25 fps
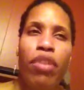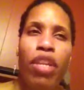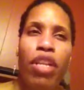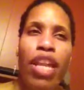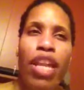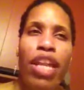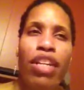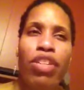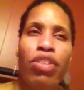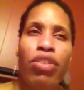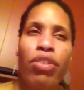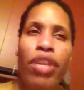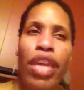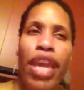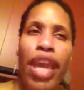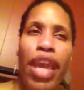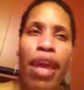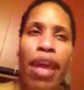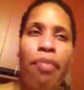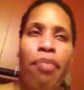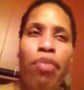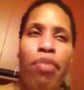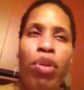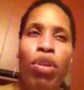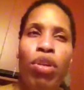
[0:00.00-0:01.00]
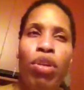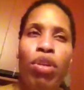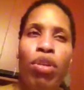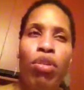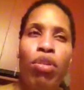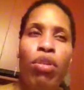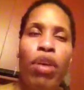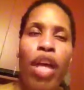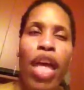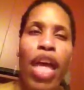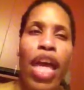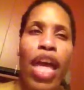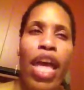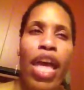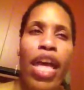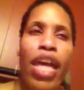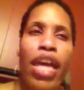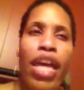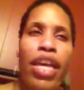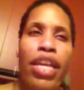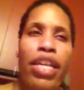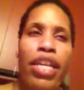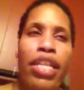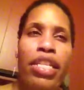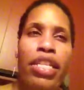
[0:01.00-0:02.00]
Dr. Campbell
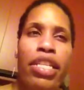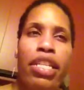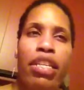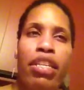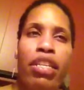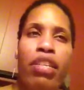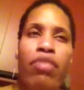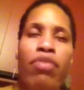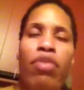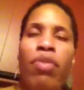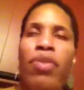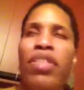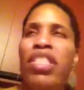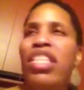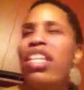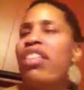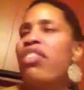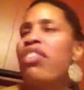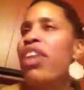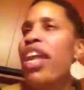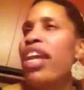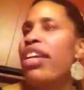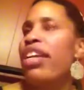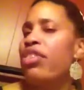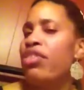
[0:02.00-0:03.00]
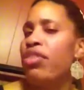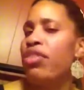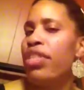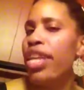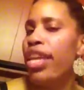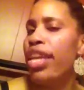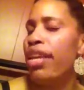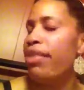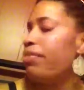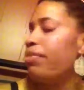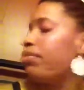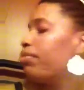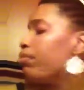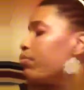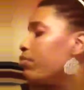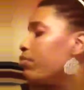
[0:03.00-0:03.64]
and what was the other doctor's name?